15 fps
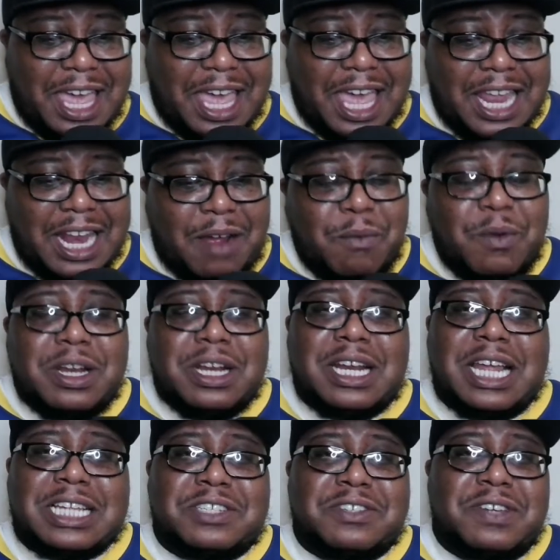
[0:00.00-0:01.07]
And I want to
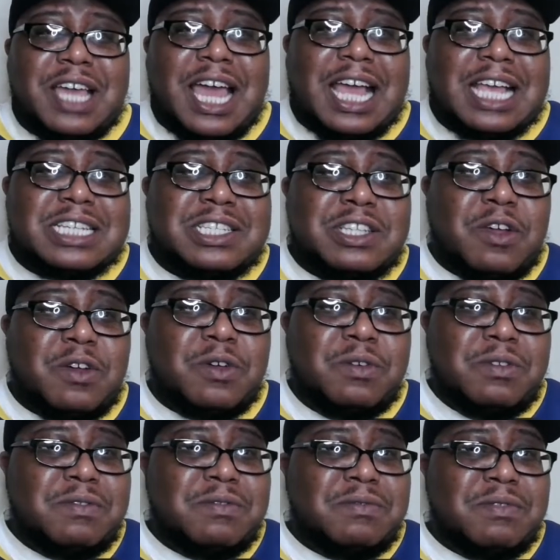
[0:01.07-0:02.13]
let you guys know
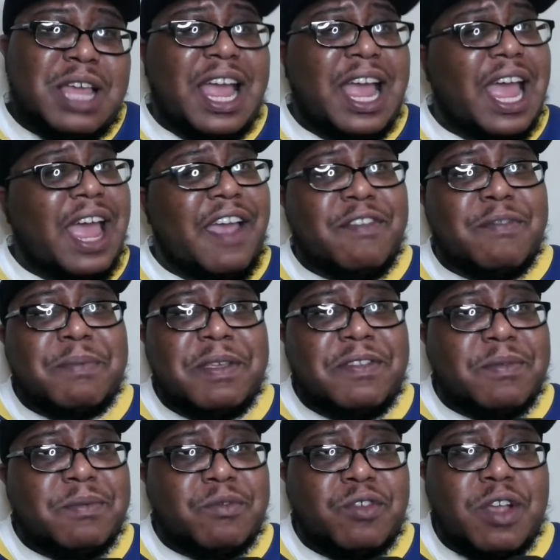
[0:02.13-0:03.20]
there has been
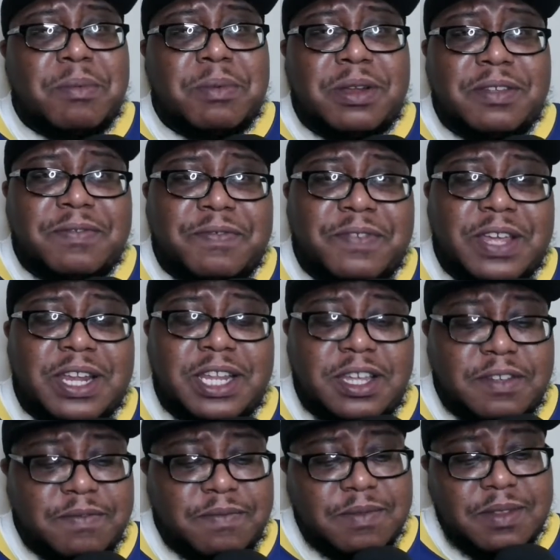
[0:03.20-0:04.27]
some trouble in
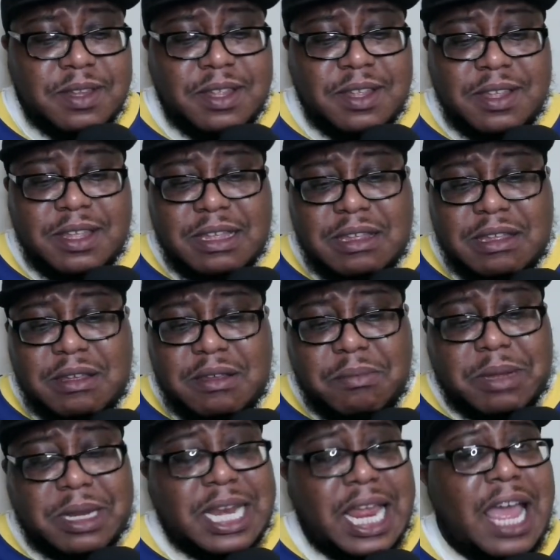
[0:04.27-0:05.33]
Philly.
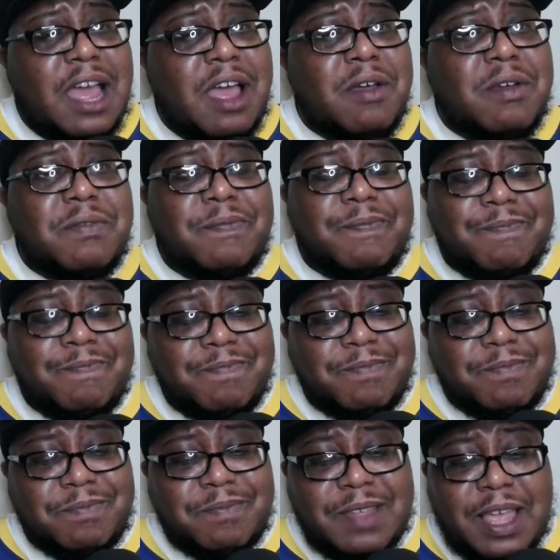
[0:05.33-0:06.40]
But now,
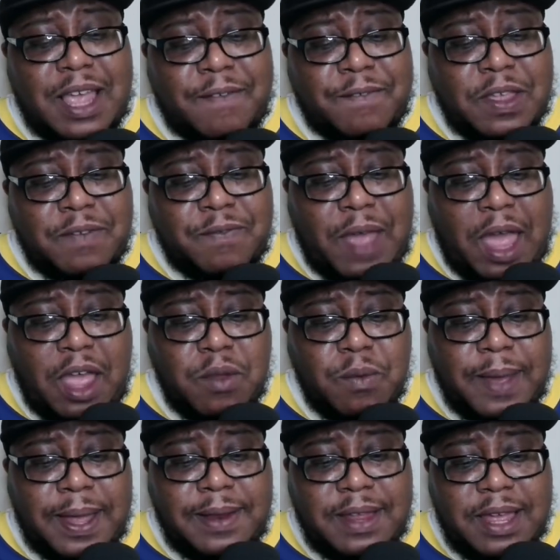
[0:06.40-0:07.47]
after
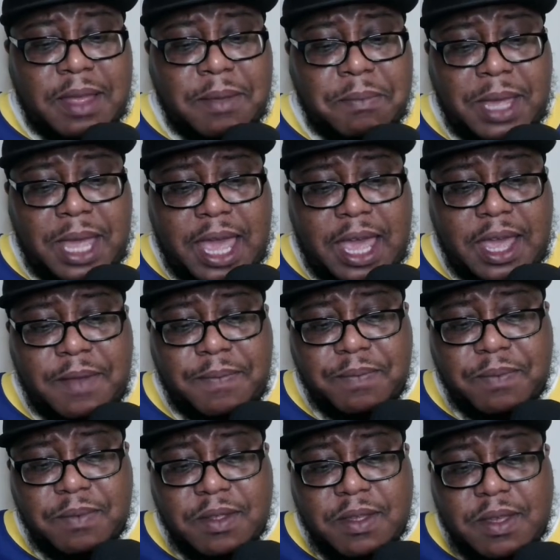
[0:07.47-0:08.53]
evaluating the NBA
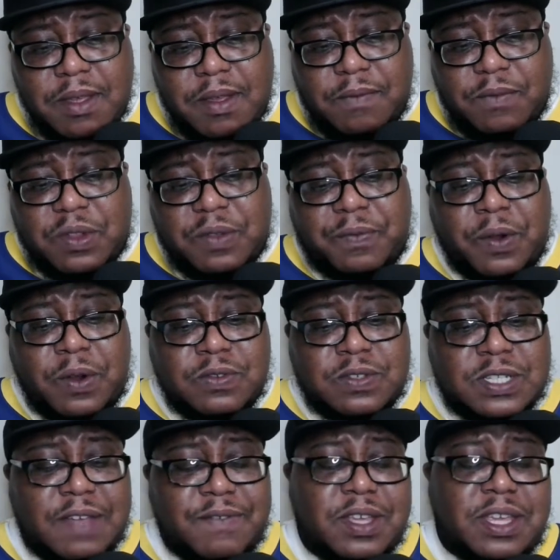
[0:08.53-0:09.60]
for the first
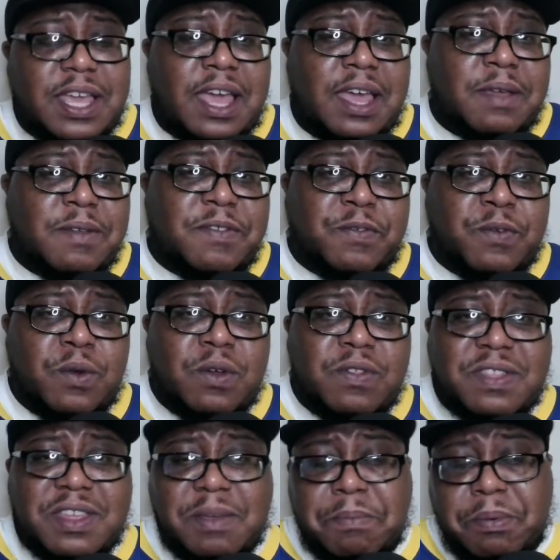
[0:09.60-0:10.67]
7 games for
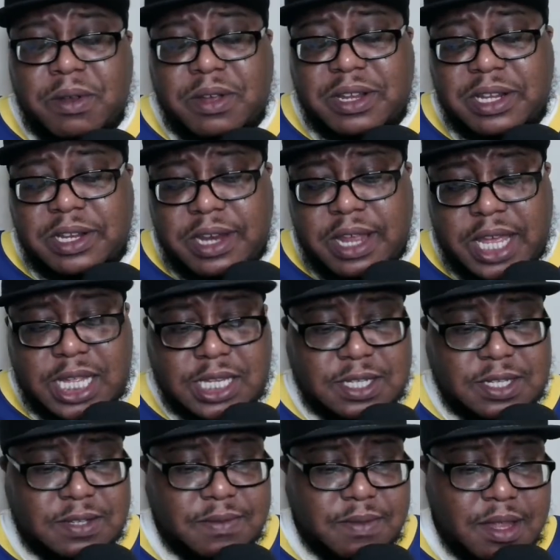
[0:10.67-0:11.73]
the Brooklyn
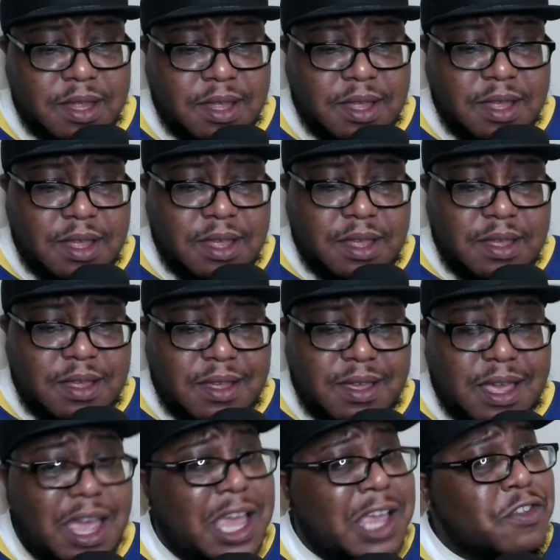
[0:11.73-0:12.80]
Nets,
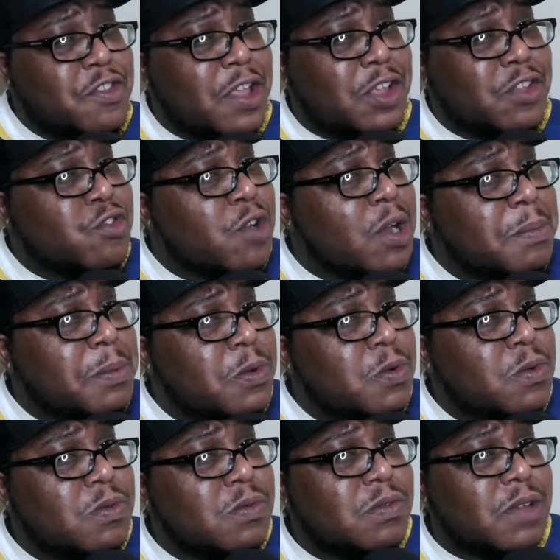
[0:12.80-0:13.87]
is there trouble
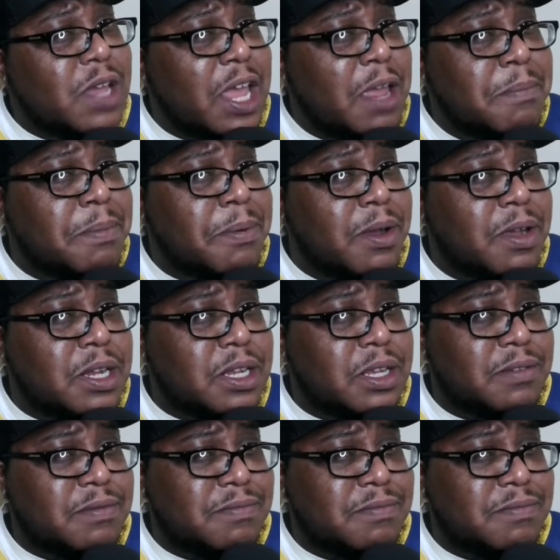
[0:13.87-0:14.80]
in Brooklyn?